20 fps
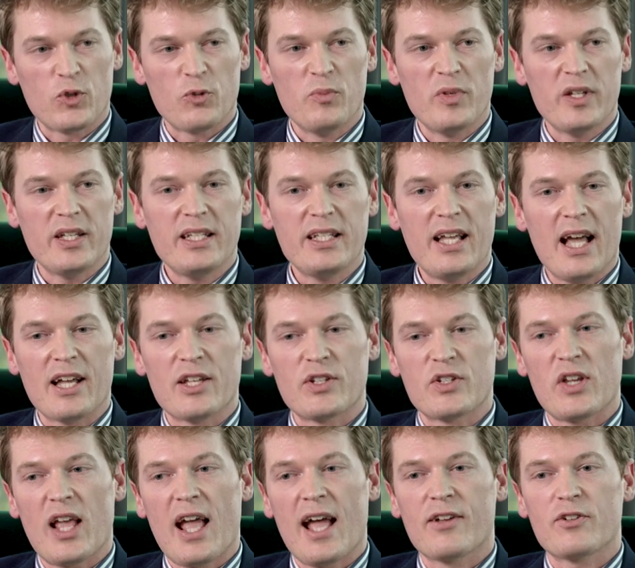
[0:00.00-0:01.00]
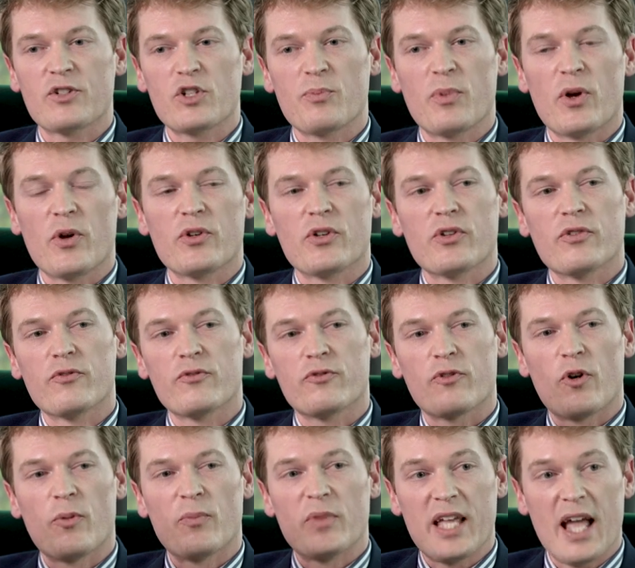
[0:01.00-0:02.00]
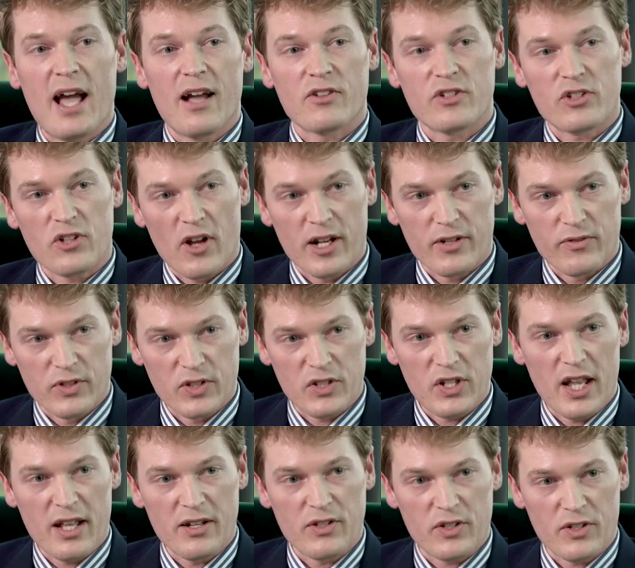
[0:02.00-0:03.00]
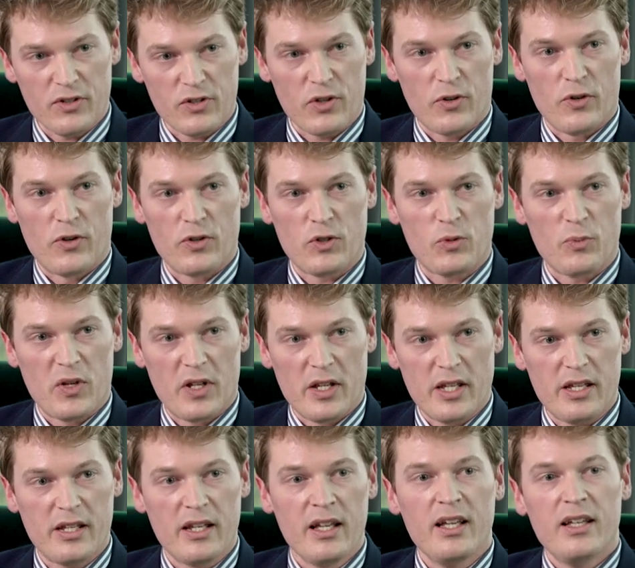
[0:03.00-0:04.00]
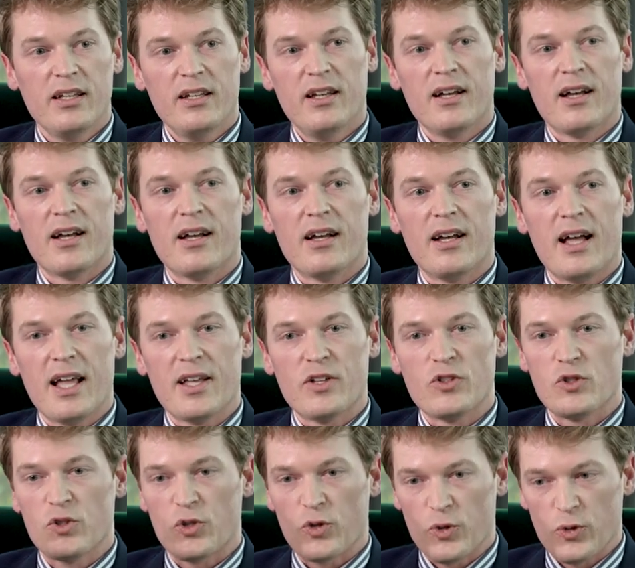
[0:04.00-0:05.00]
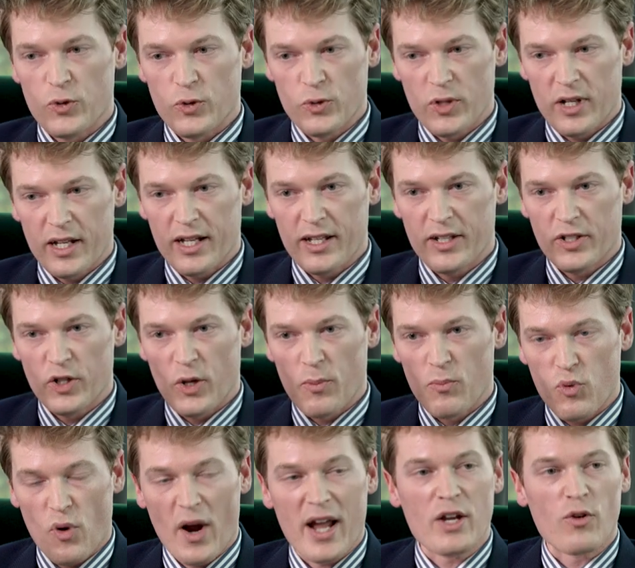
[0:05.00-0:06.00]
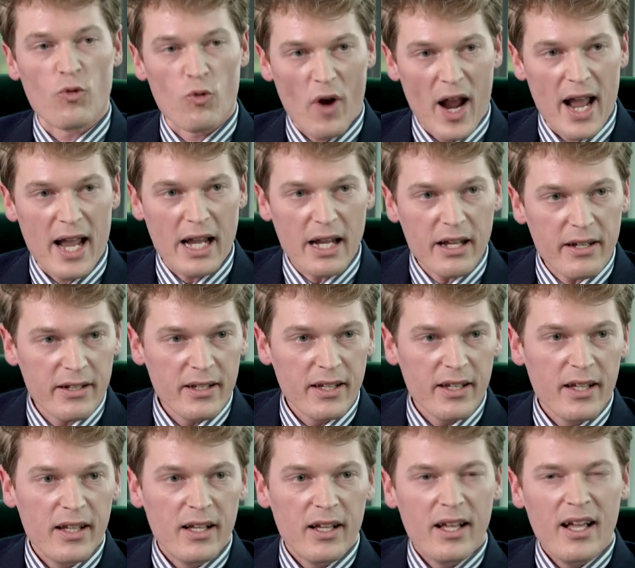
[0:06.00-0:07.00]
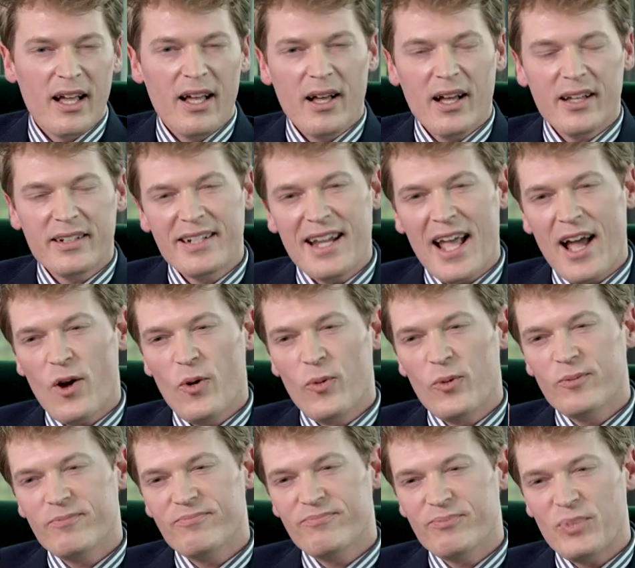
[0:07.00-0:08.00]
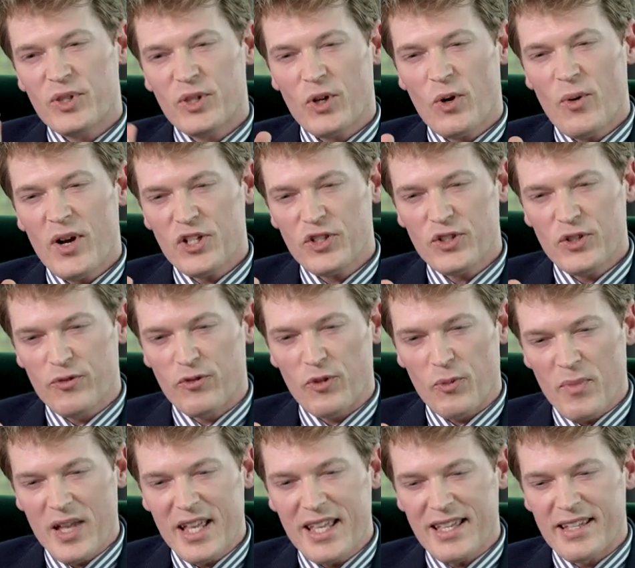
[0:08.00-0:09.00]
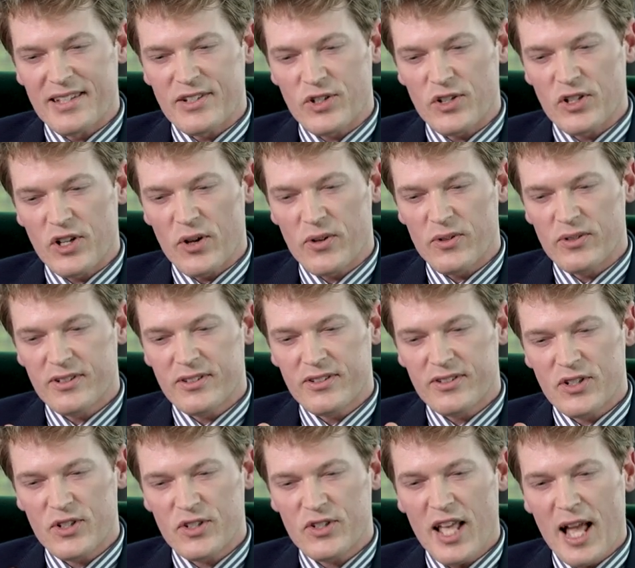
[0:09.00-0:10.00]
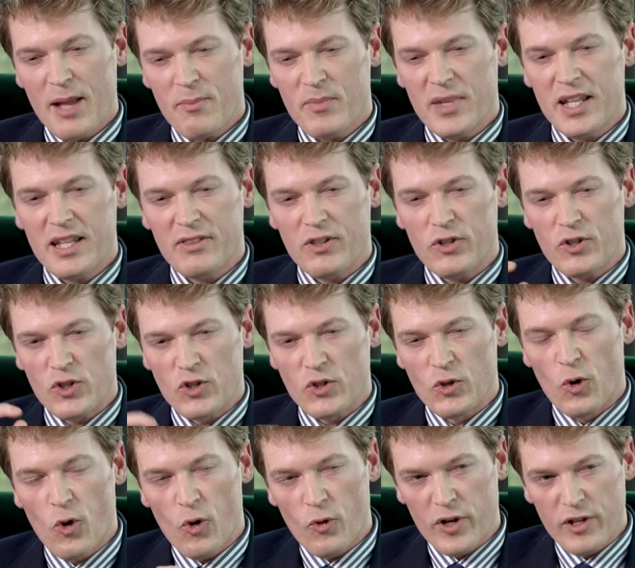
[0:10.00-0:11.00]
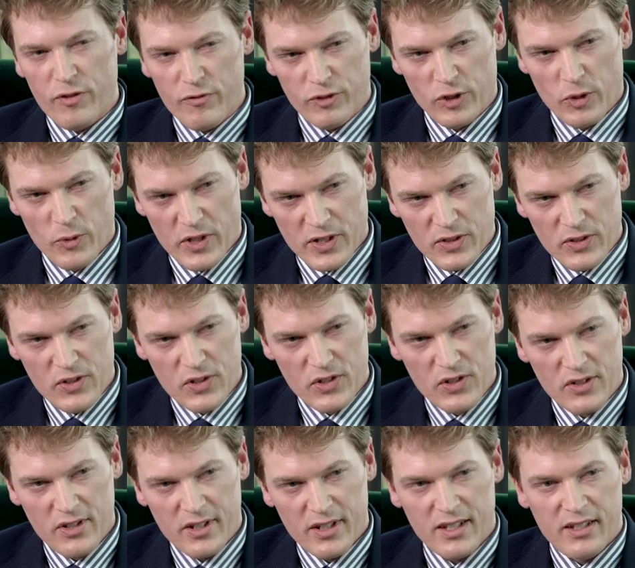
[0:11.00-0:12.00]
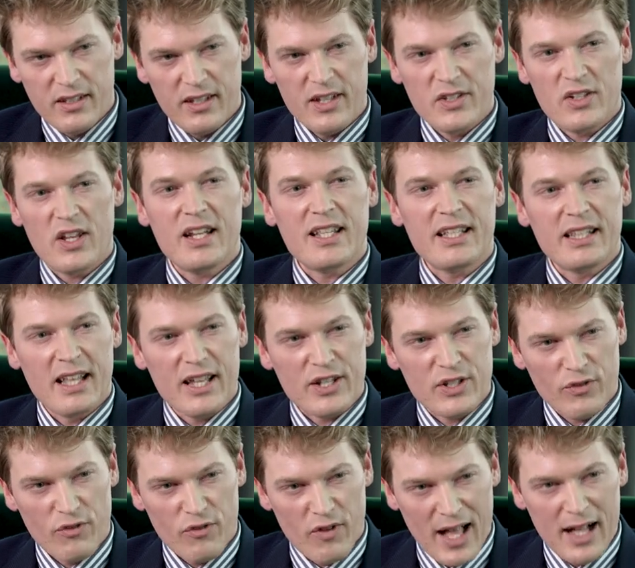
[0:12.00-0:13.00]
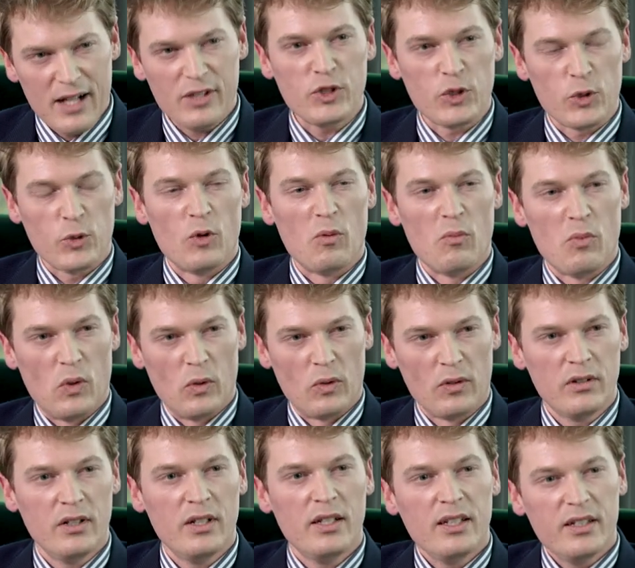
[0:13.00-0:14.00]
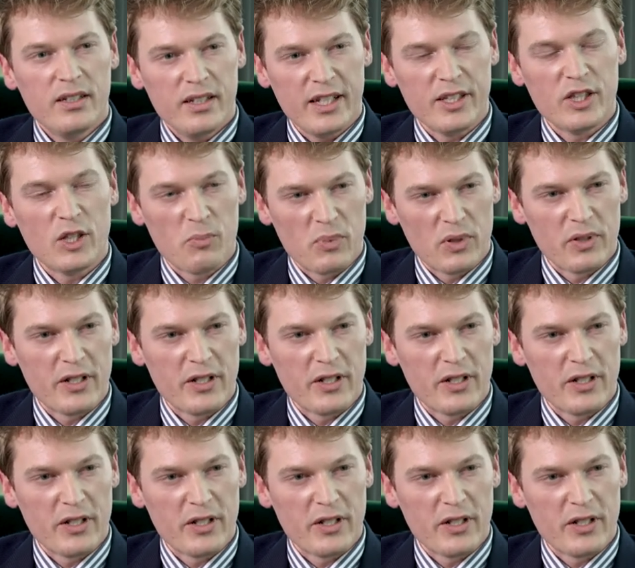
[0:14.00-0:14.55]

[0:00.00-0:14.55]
to be as outspoken from the outside of the tent, so to speak, uh, and to uh, you know break rank. Now, but the question for me is, you know, does that mean that your influence is any less valuable in the